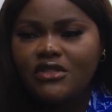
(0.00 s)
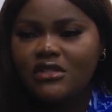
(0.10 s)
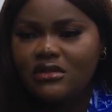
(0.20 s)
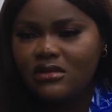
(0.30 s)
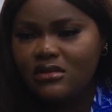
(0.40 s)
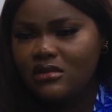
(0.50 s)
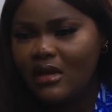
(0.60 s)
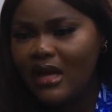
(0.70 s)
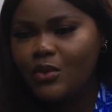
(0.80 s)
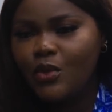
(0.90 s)
She's
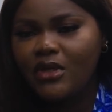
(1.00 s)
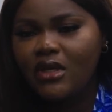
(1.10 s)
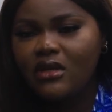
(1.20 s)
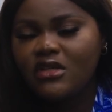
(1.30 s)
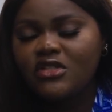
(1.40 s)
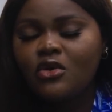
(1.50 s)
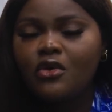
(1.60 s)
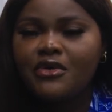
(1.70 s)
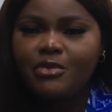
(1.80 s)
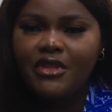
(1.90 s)
hardworking and she's
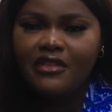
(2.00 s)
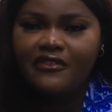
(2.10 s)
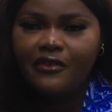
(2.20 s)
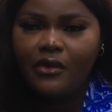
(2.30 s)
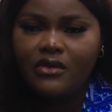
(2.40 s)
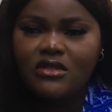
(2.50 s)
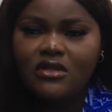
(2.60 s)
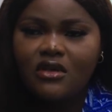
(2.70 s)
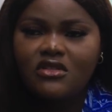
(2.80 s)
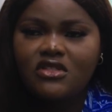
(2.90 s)
always been there for
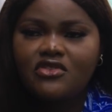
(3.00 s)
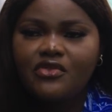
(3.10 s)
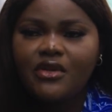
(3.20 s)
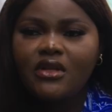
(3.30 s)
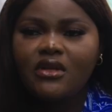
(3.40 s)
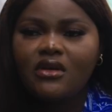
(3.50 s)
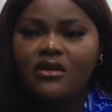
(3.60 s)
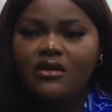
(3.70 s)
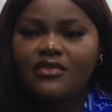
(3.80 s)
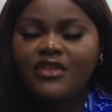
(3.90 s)
us, considering
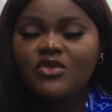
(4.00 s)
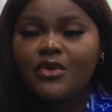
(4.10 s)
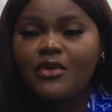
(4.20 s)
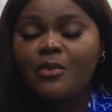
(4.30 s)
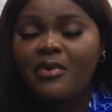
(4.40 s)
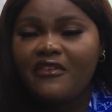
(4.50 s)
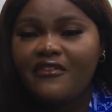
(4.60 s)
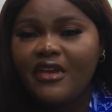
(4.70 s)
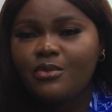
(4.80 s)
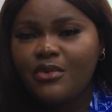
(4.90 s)
things were not
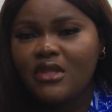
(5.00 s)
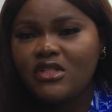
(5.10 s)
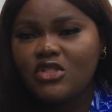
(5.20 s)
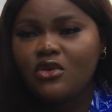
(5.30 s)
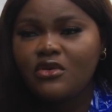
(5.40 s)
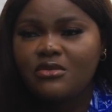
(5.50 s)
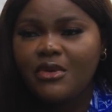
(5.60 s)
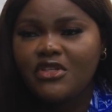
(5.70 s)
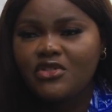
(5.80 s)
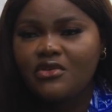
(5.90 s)
perfect, but then she always
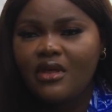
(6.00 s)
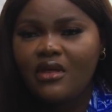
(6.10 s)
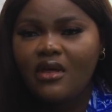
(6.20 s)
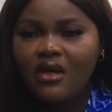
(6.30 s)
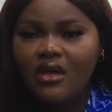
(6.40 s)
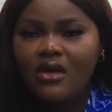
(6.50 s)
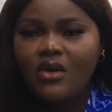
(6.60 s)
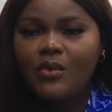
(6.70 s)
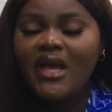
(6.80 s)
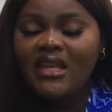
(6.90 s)
made sure
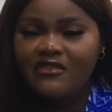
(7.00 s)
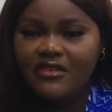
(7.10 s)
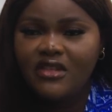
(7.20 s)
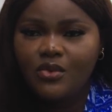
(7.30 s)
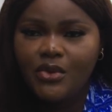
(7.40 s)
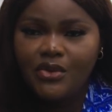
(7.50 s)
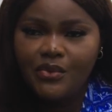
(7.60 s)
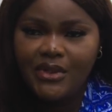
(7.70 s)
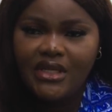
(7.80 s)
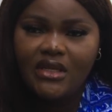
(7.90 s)
that we had
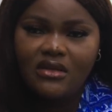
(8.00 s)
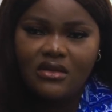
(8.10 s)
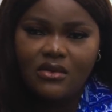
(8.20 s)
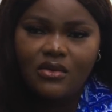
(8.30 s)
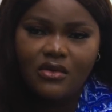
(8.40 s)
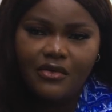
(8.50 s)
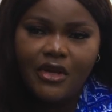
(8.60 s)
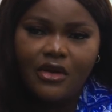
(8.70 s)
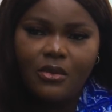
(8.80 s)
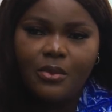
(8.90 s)
everything we needed
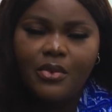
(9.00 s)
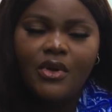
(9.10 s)
growing up.